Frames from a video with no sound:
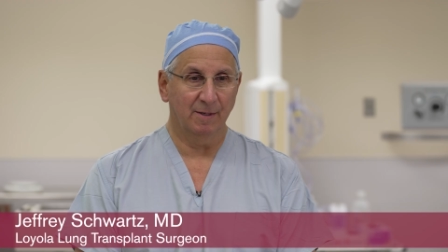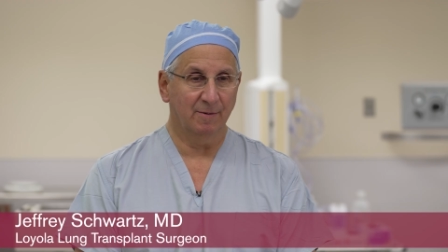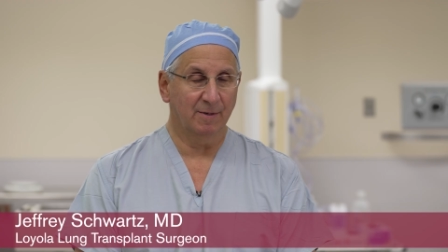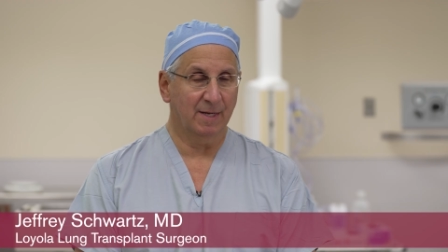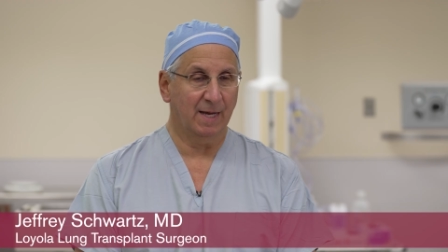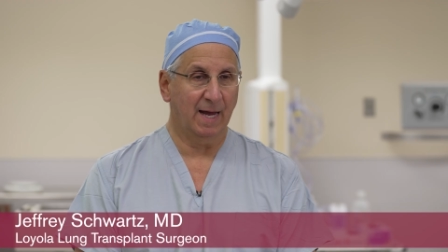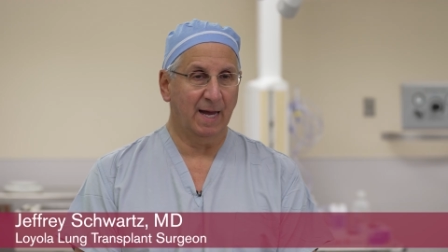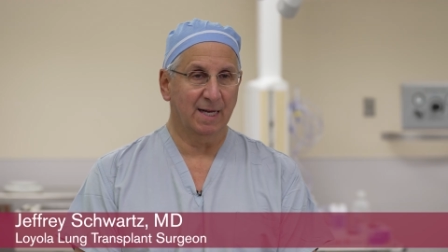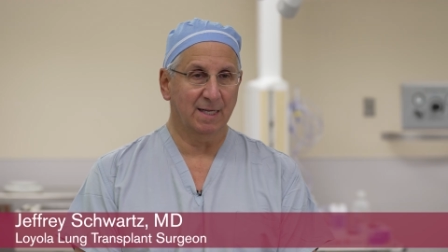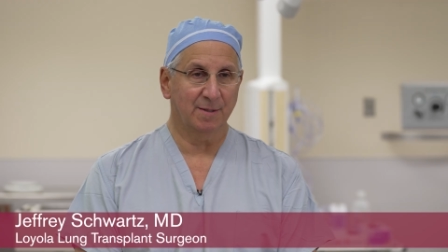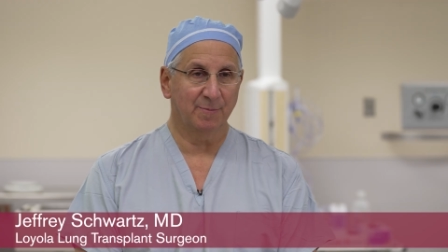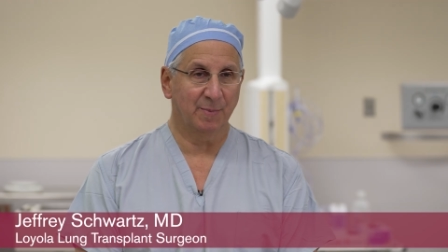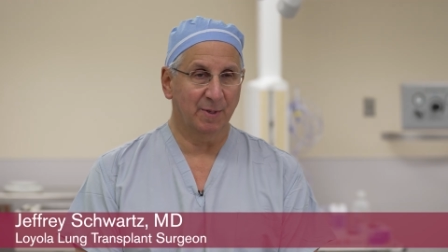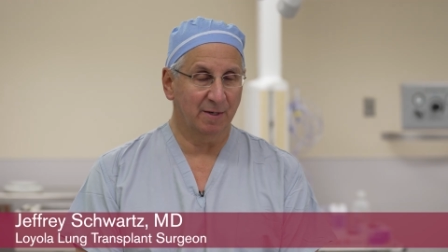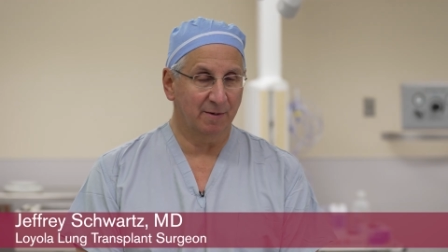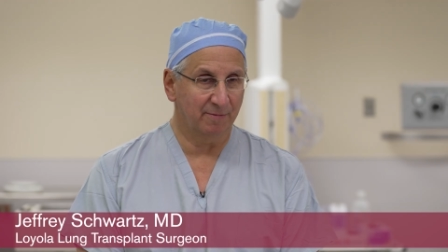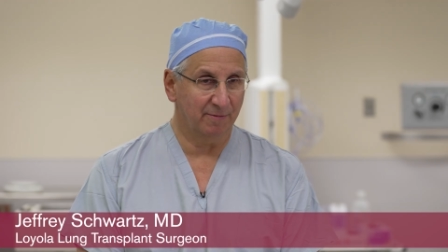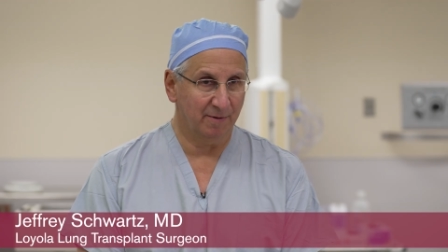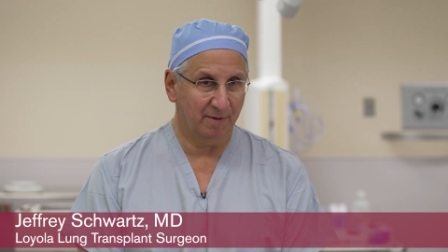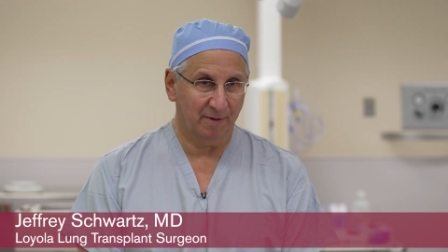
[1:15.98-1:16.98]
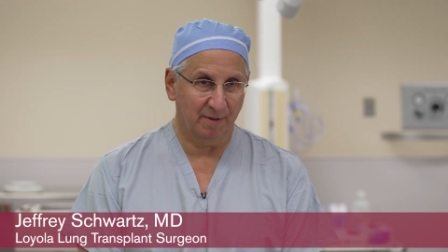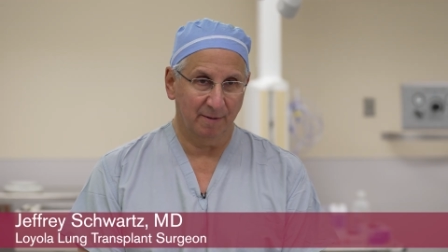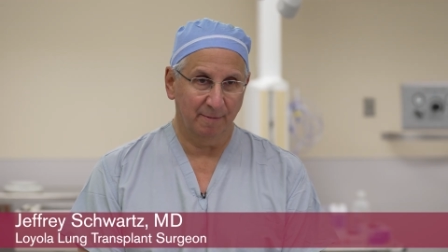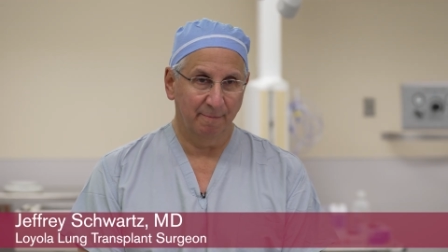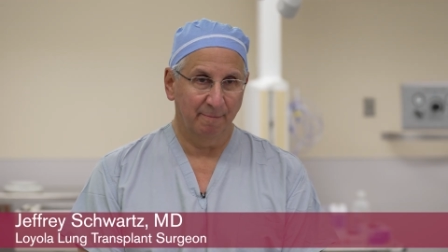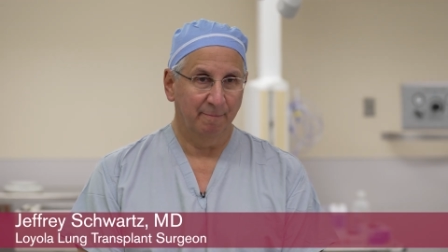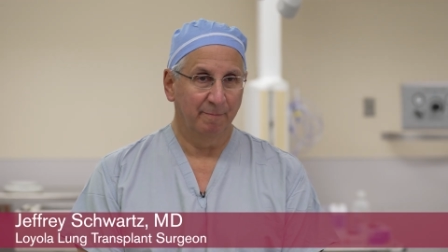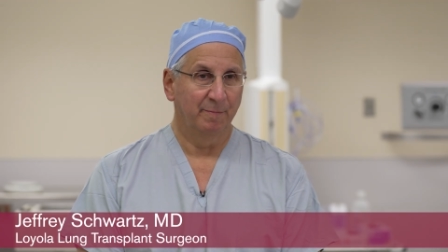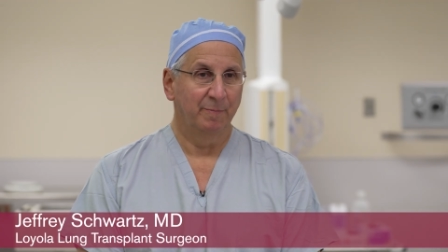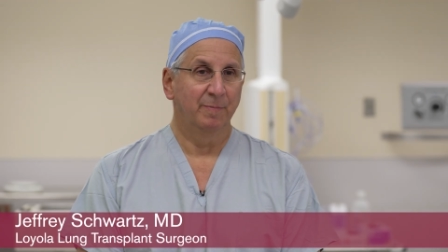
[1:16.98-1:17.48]
know, gasping for
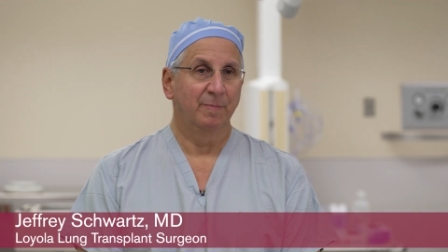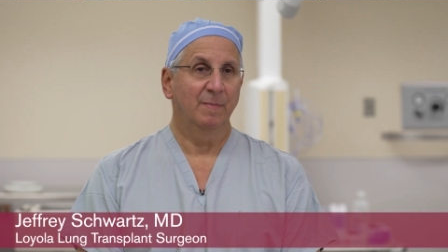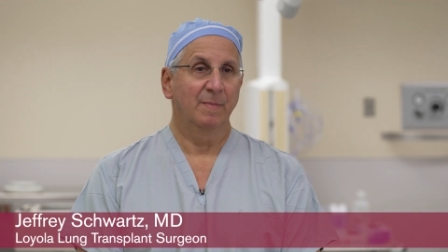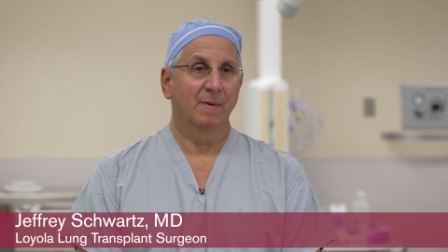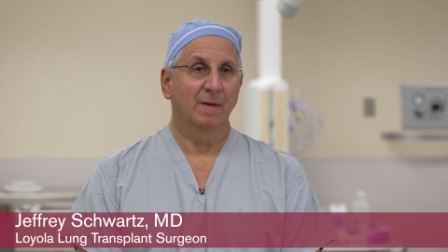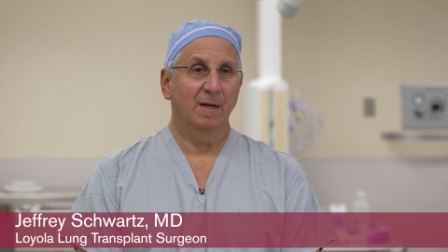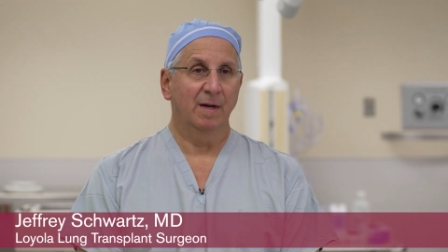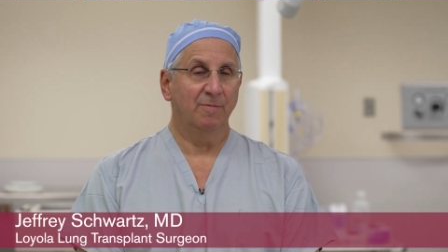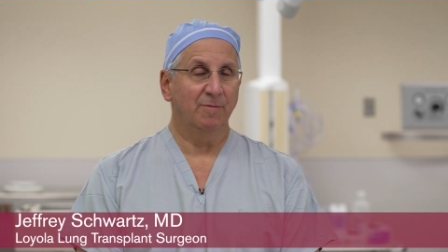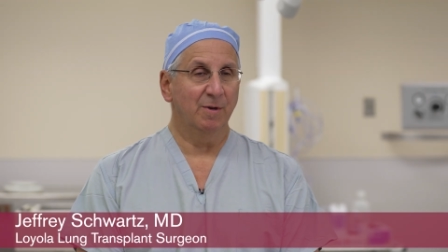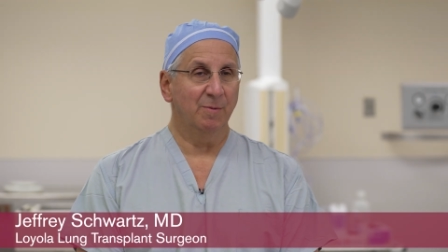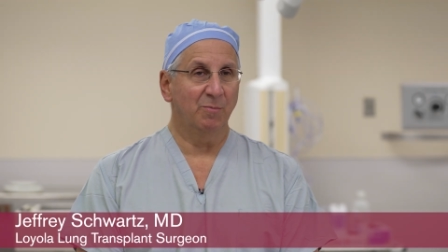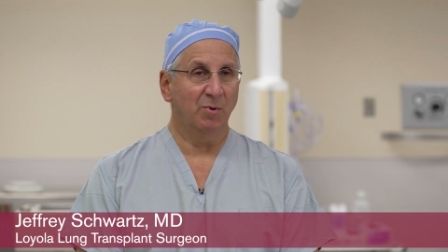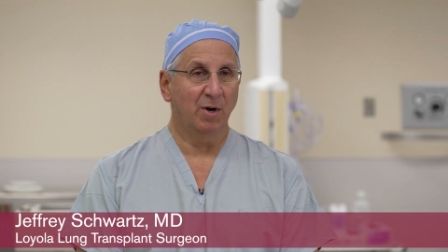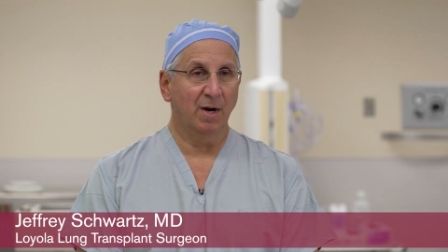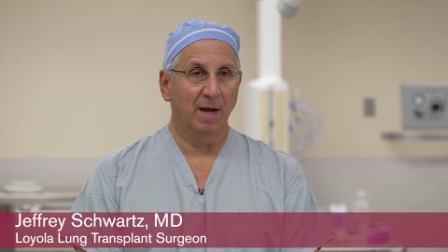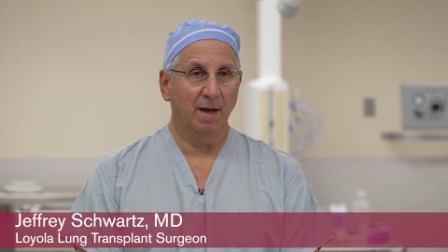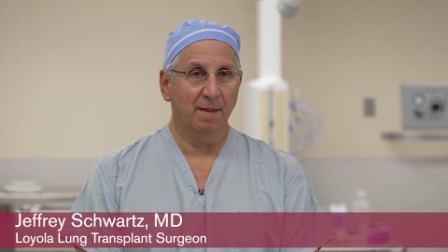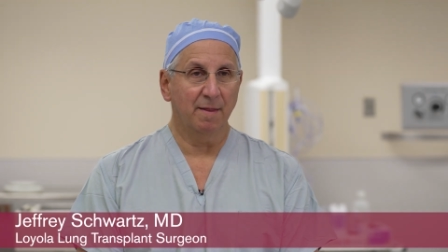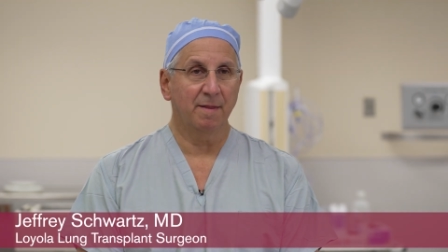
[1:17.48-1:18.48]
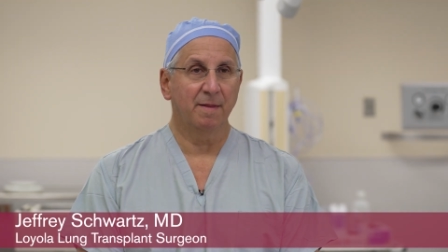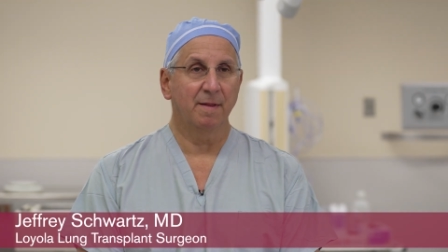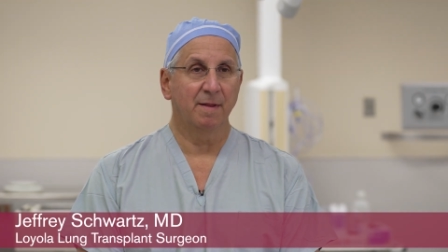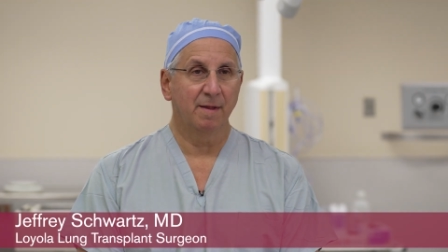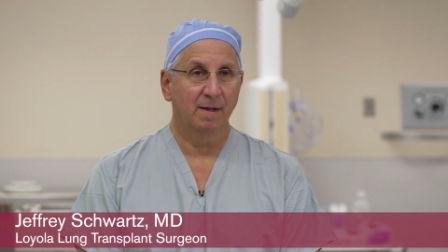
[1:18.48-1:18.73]
every breath,